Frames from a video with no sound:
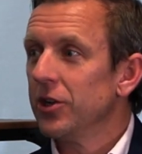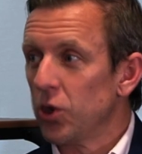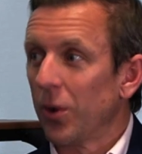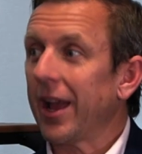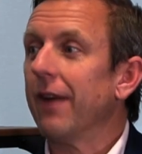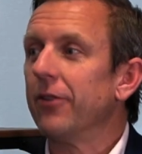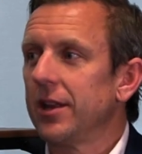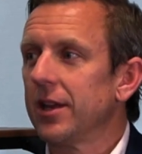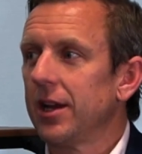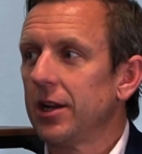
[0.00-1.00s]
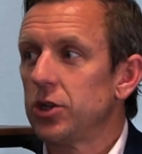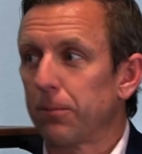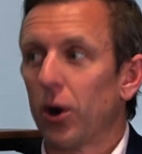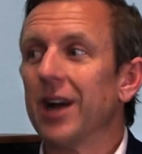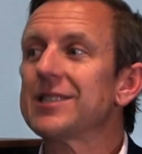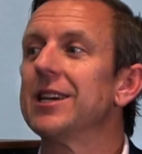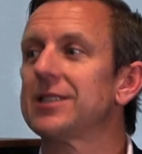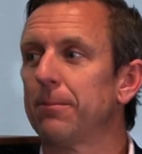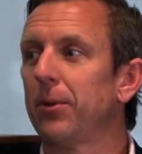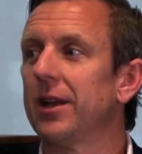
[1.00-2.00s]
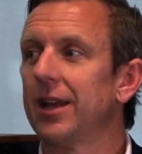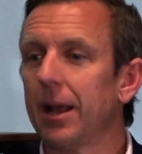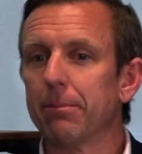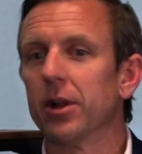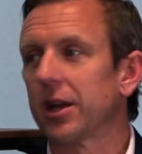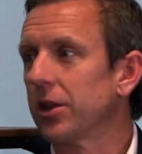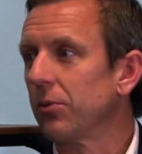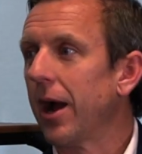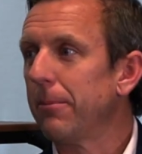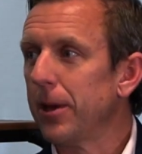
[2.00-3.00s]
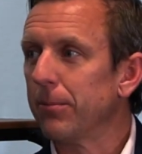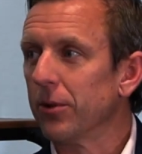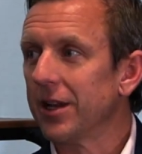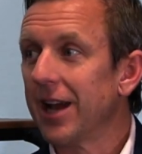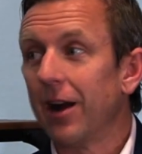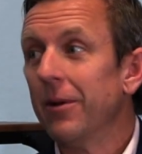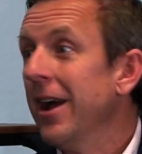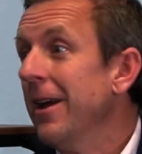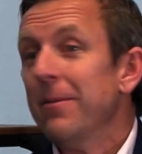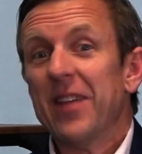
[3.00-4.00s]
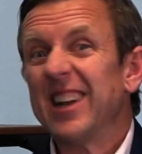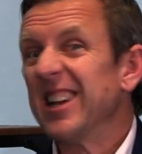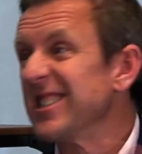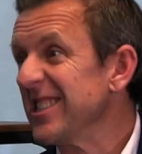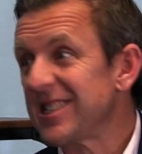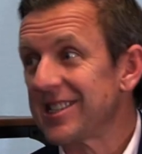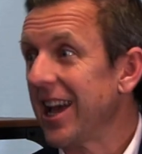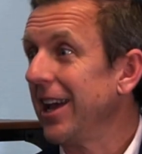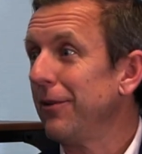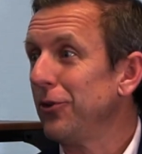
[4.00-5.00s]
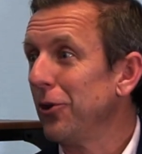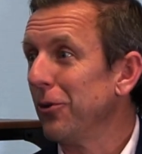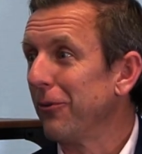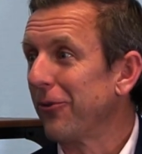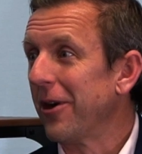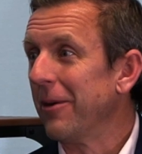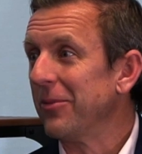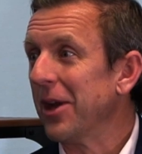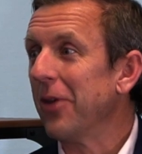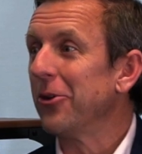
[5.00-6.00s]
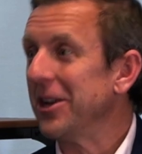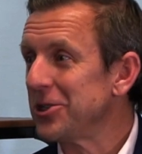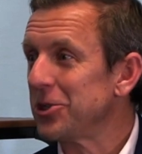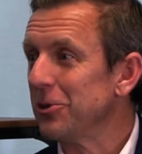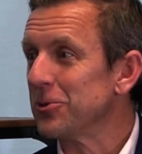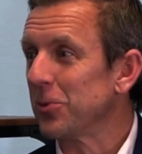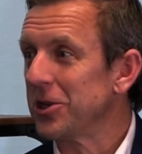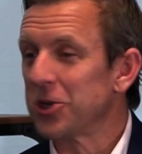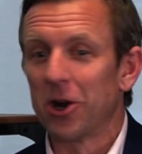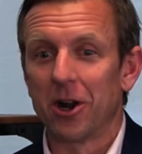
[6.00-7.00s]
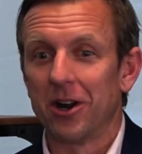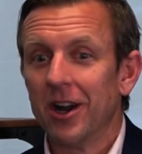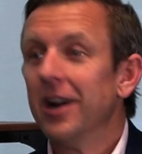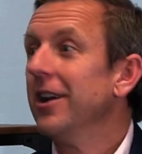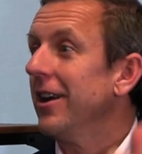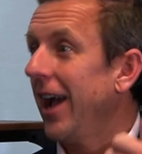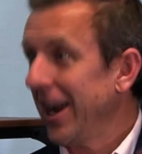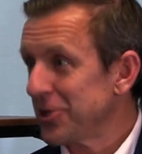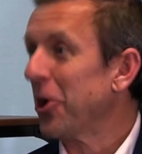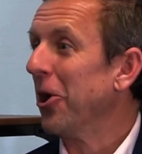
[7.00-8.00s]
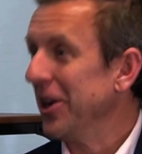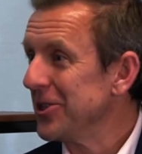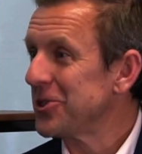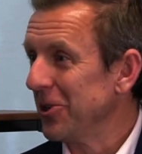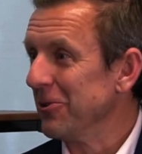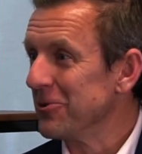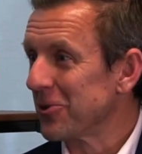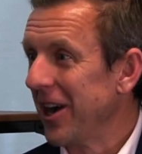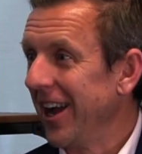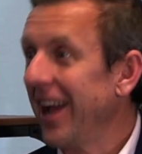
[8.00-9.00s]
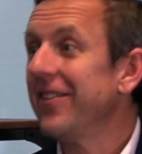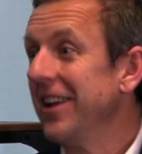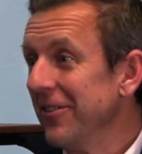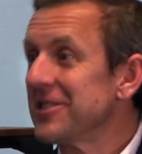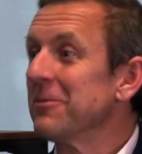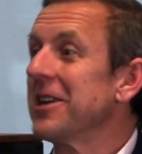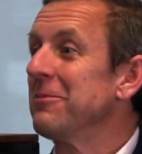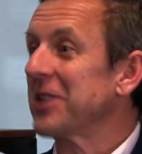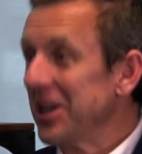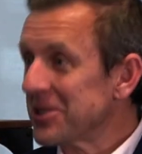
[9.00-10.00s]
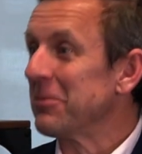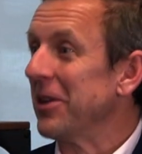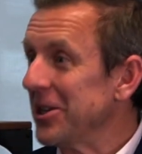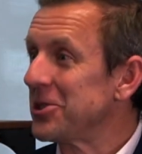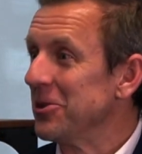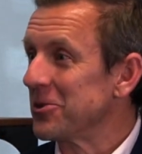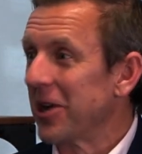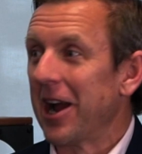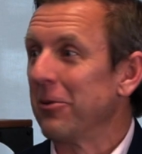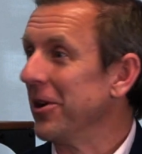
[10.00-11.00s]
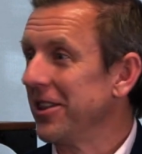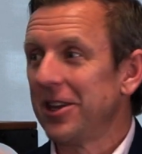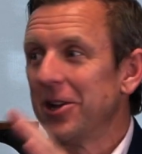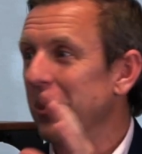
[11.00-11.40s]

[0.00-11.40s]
doing everything, to process dependent and plugging the right people in. Now, that doesn't save you from the other issues, which are HR issues, right? And then even sometimes customer issues, right? With,